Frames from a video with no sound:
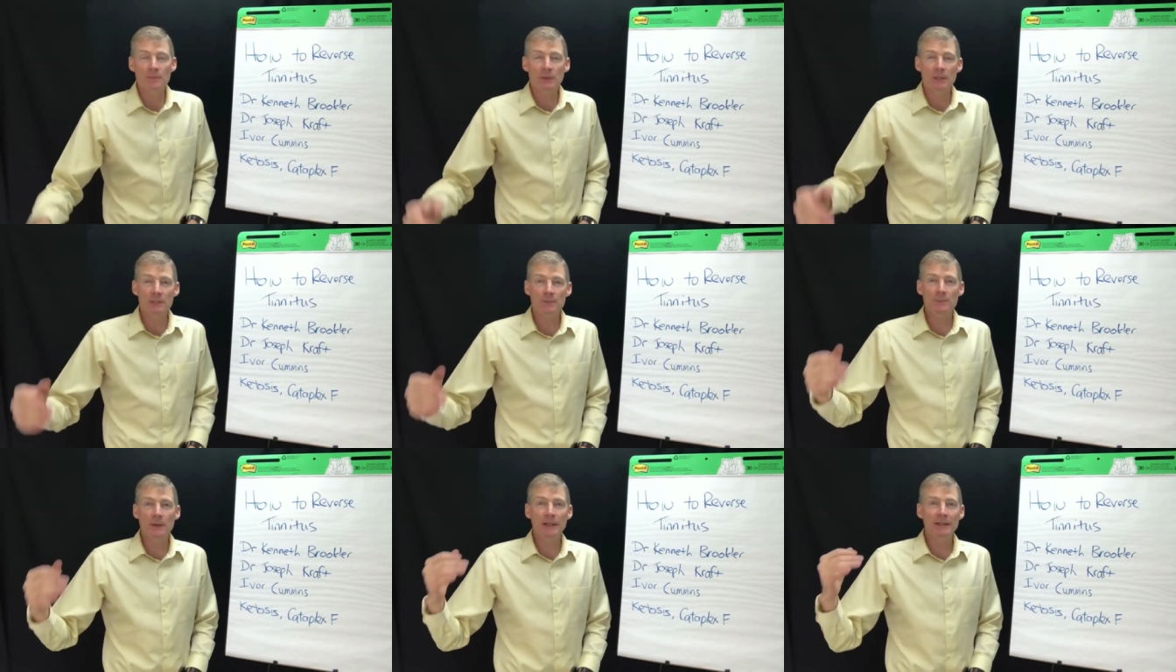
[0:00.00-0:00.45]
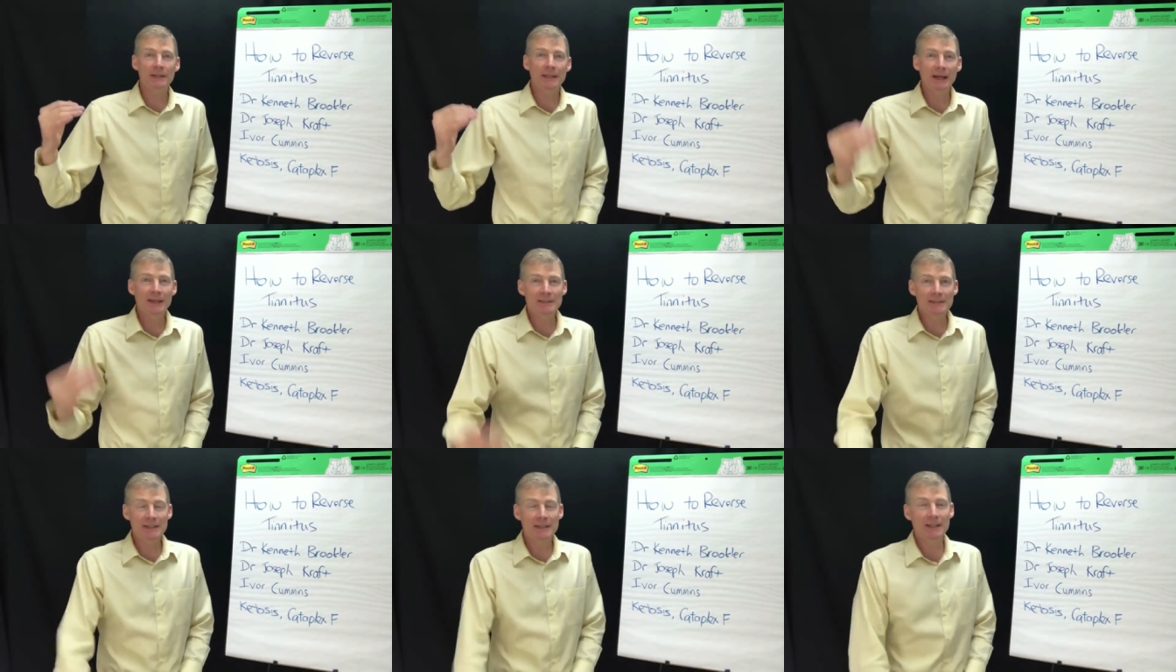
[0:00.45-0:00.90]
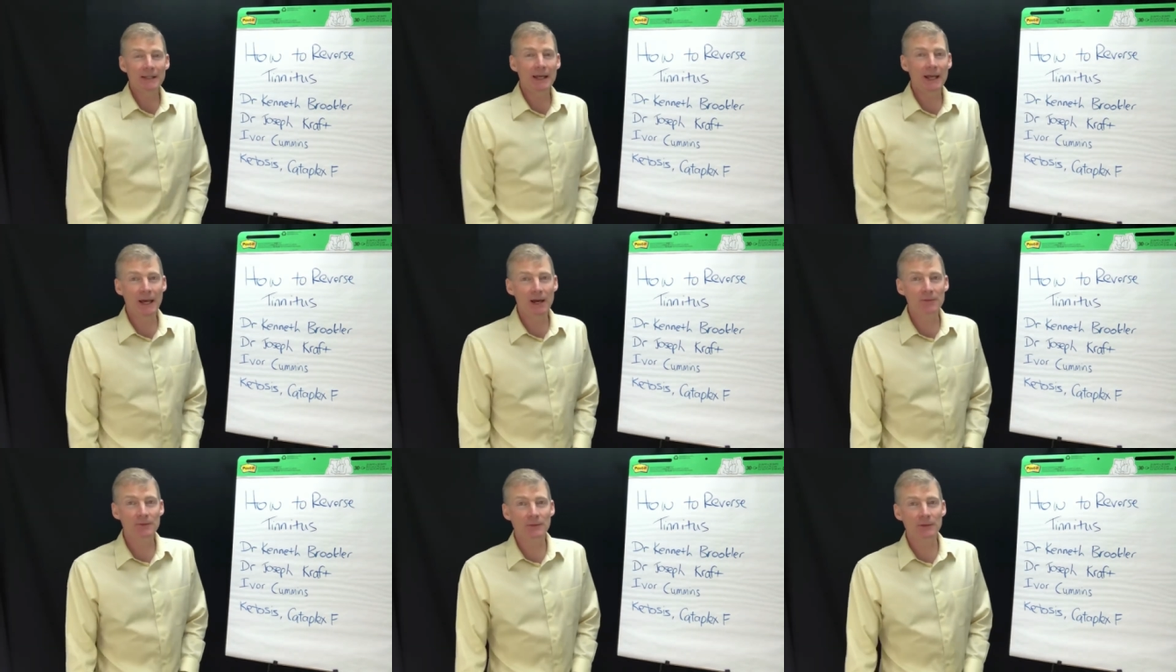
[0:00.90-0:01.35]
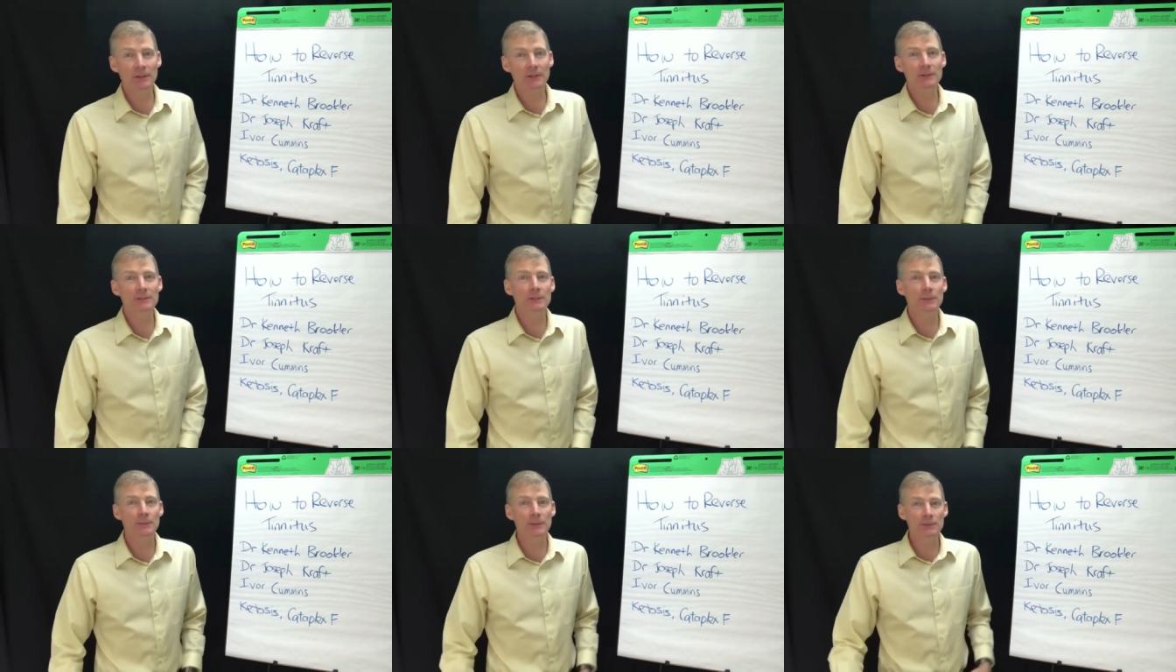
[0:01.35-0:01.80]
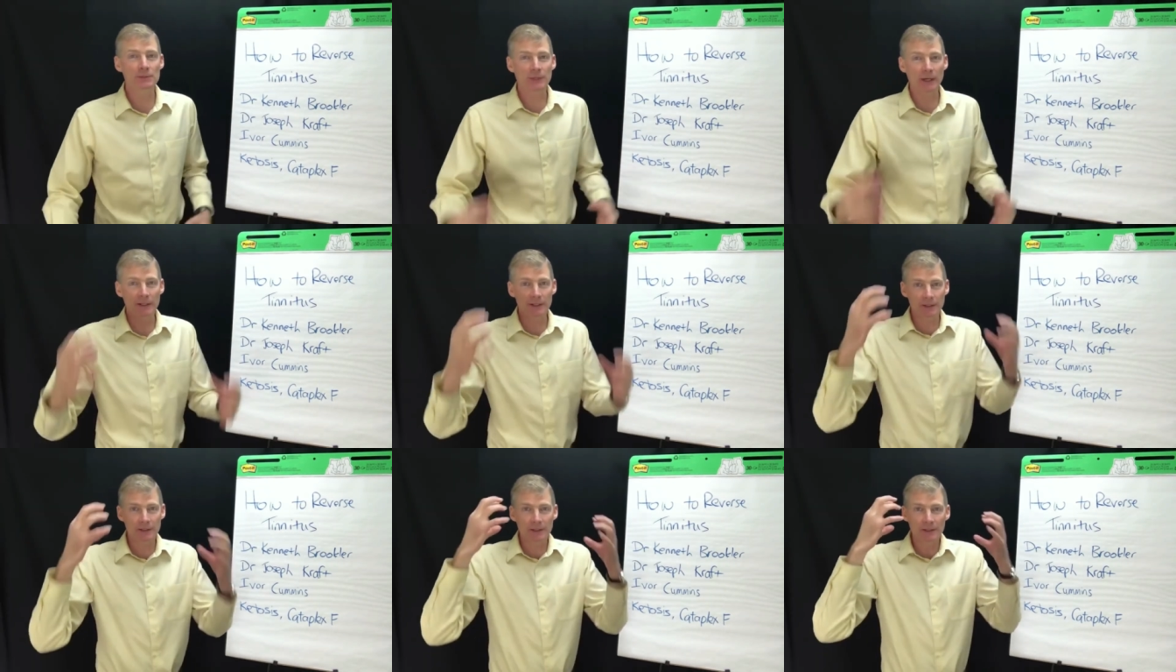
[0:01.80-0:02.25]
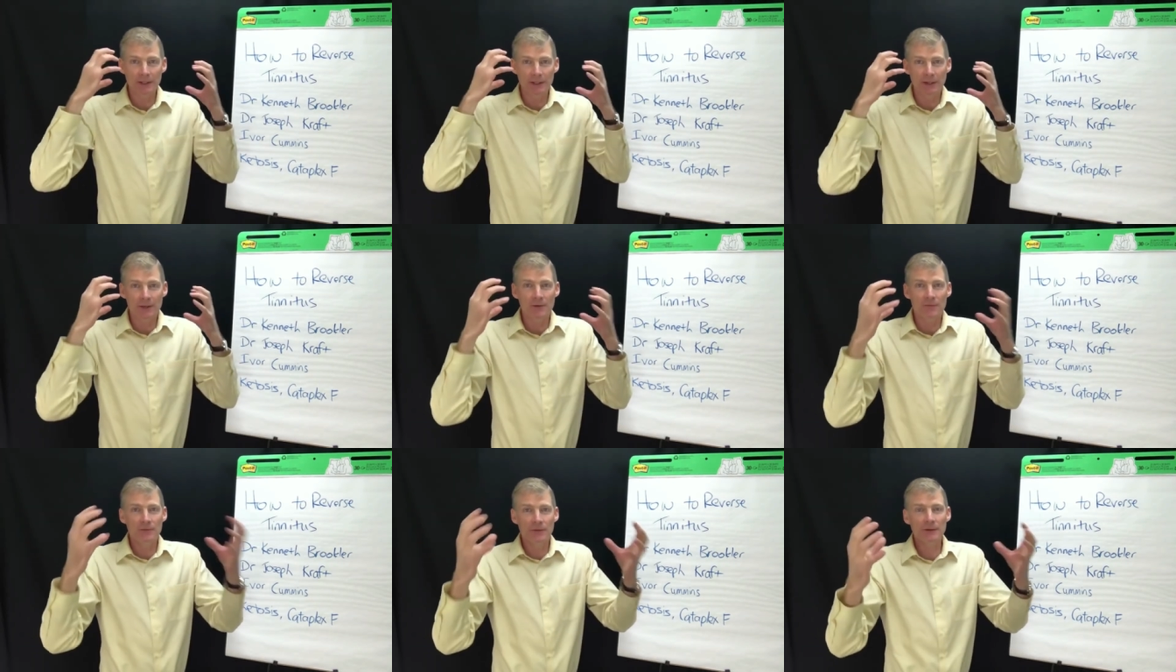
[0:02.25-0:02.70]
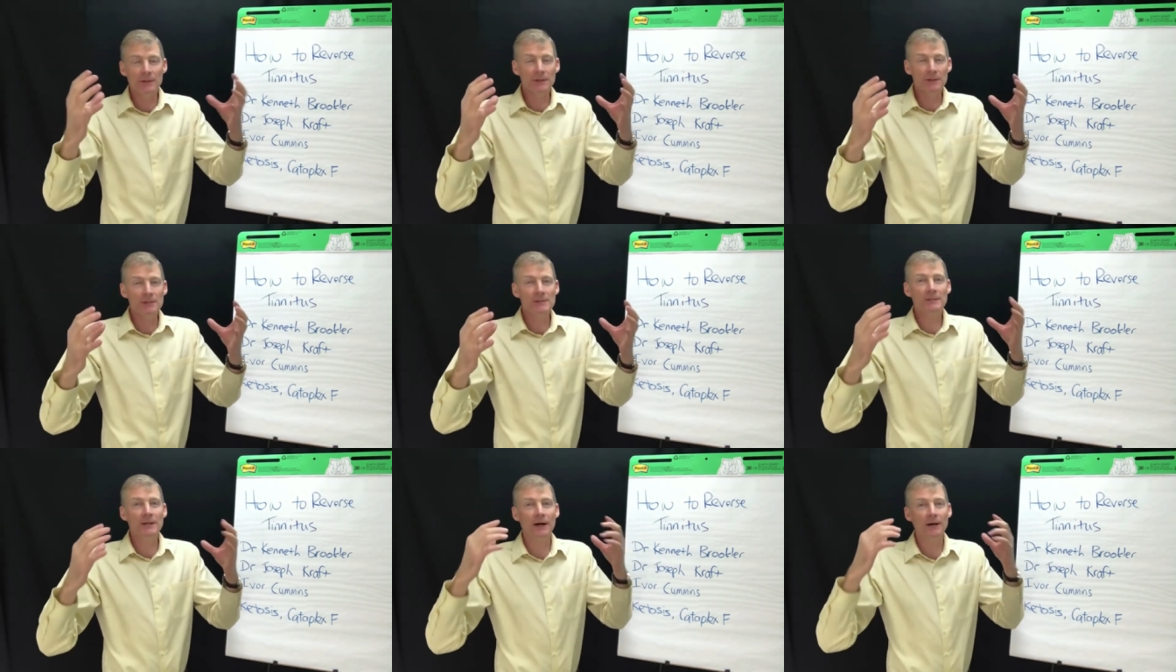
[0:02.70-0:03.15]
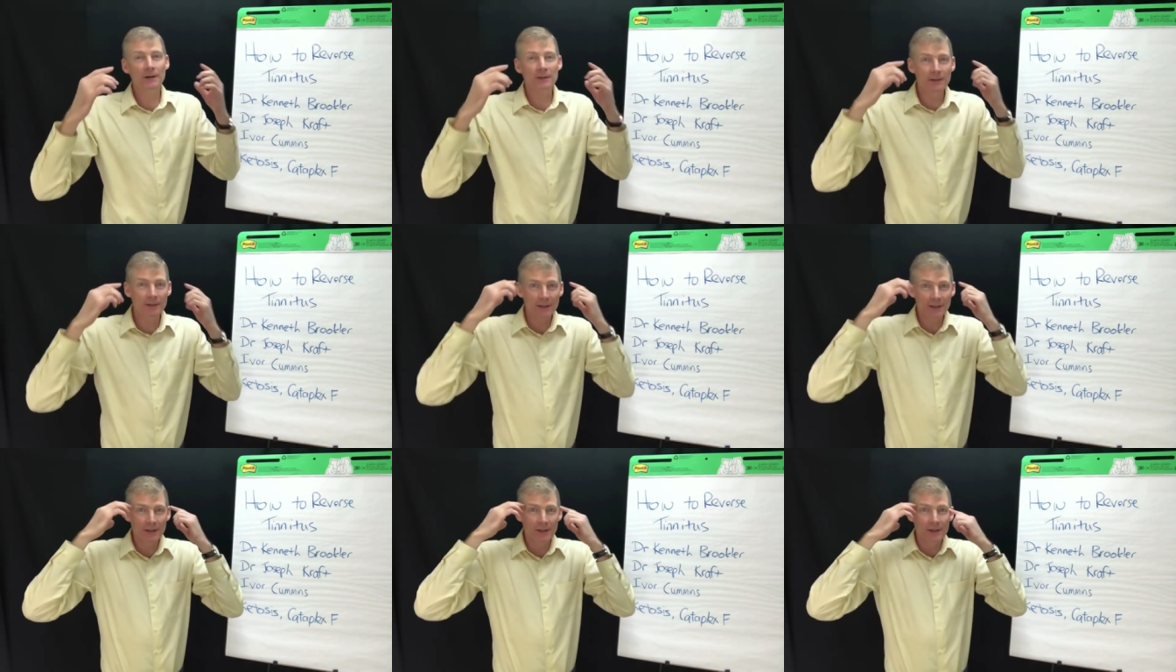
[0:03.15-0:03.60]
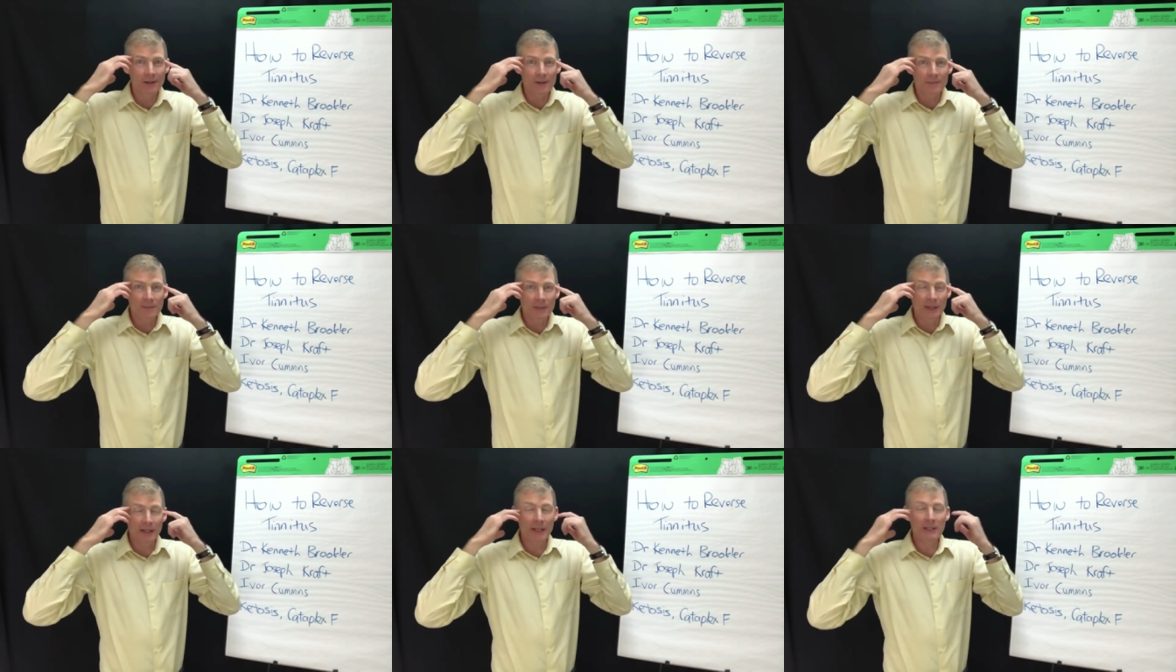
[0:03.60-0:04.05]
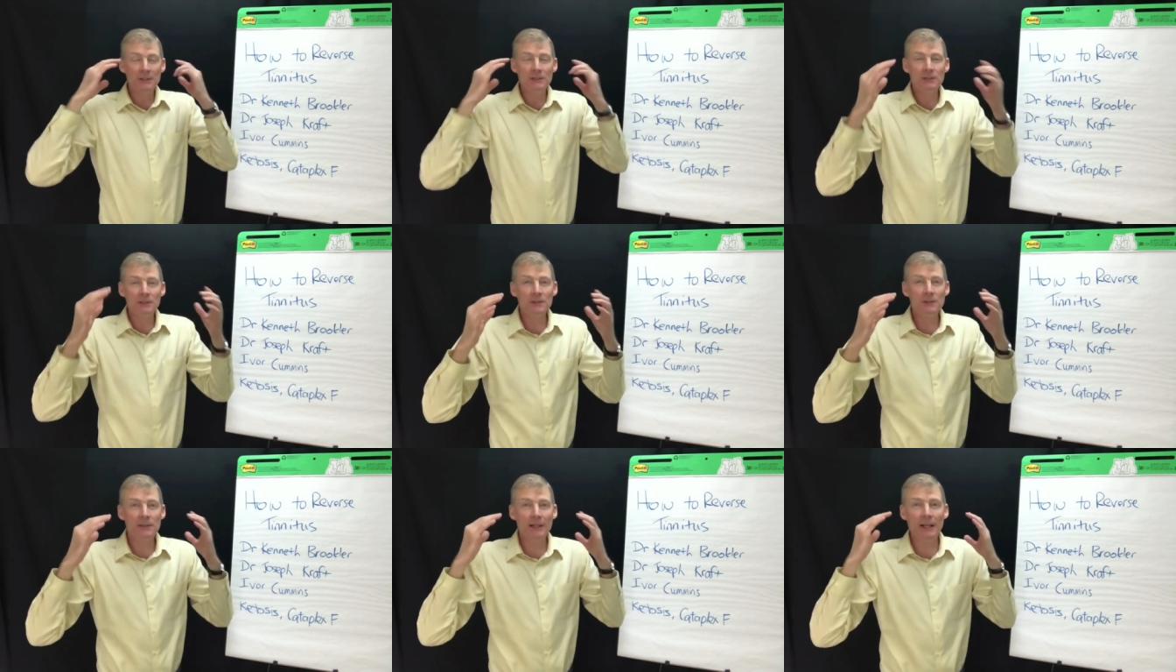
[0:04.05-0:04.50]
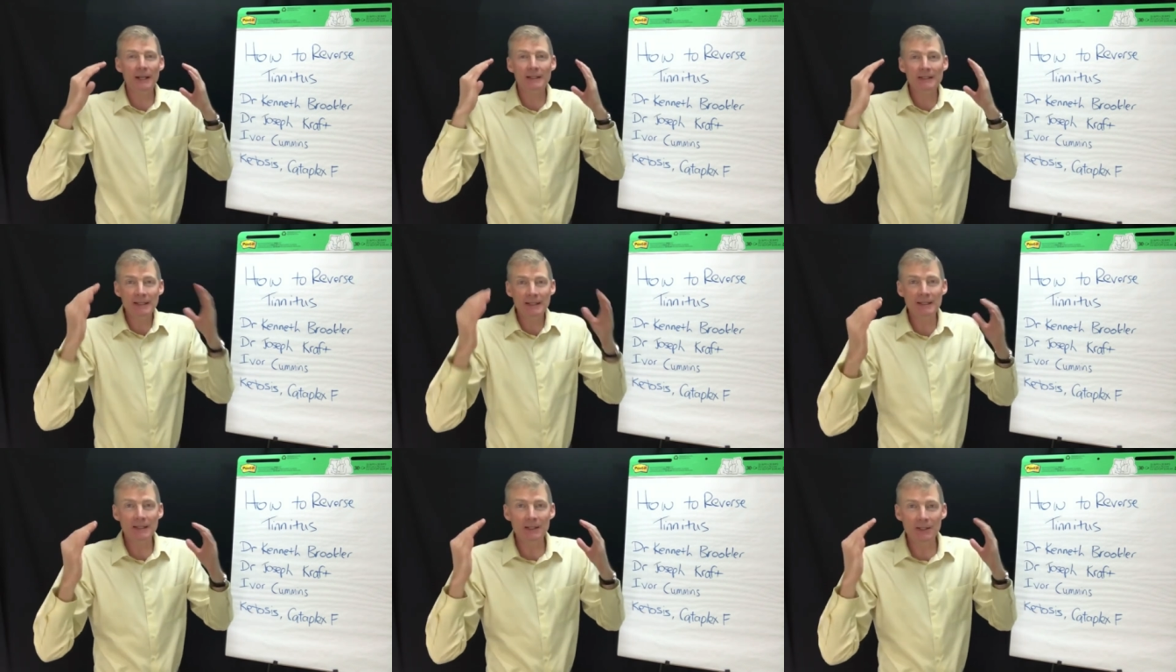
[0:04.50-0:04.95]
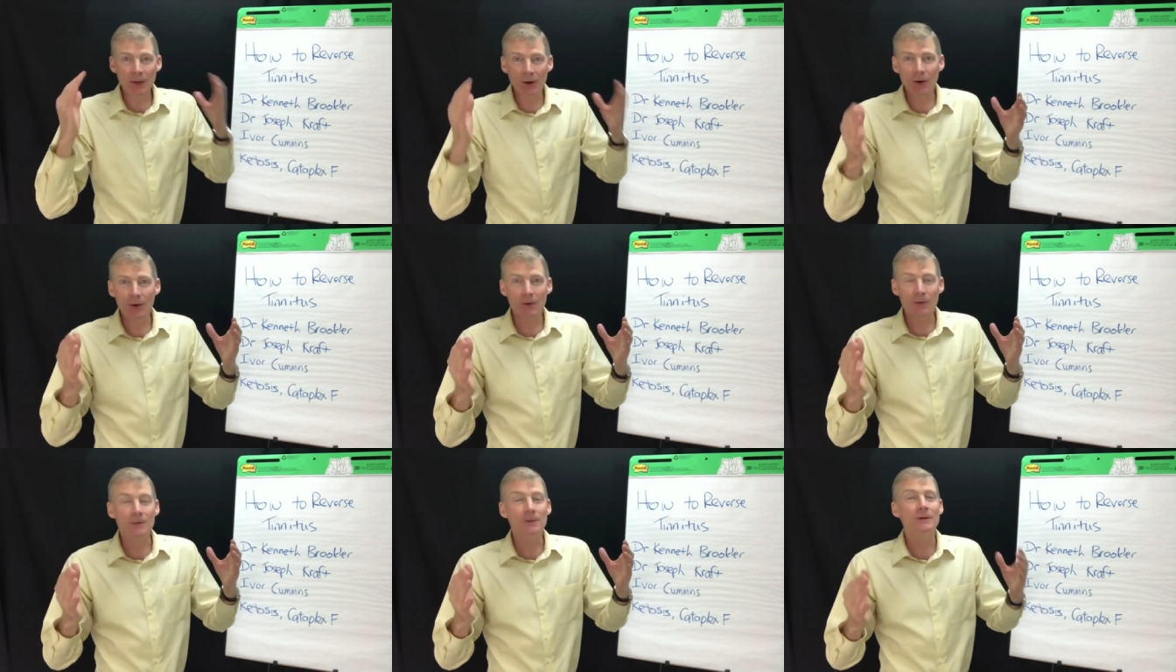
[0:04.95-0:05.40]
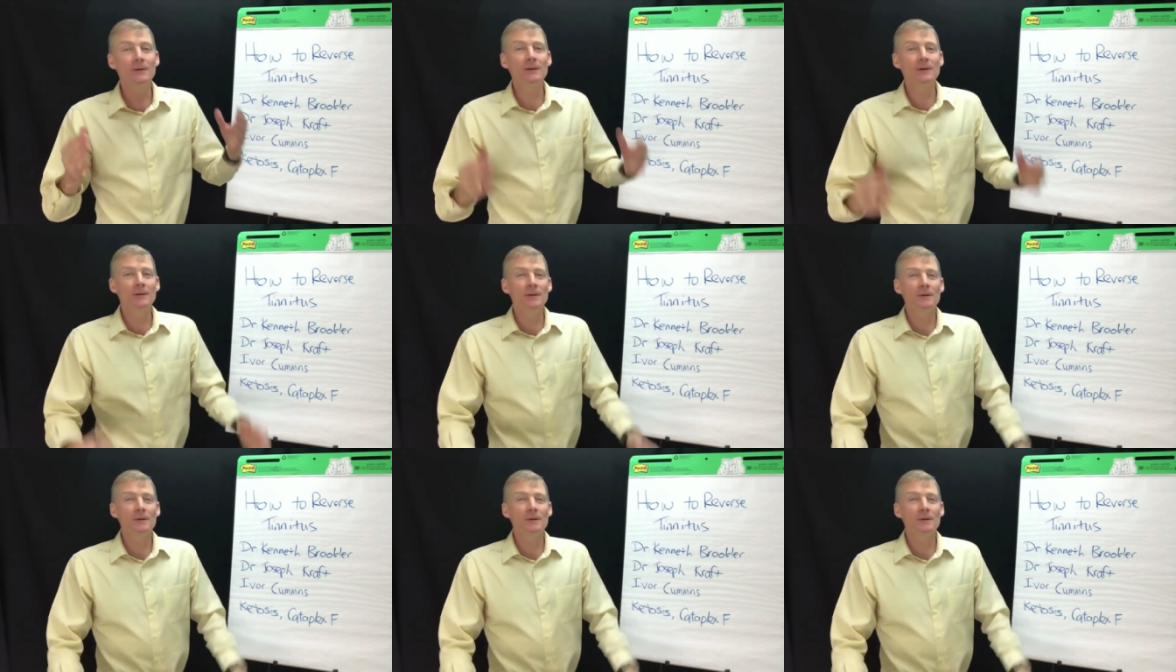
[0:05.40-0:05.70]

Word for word: It's been 19 and a half years. I've been trying to figure this out, and I knew that I didn't know,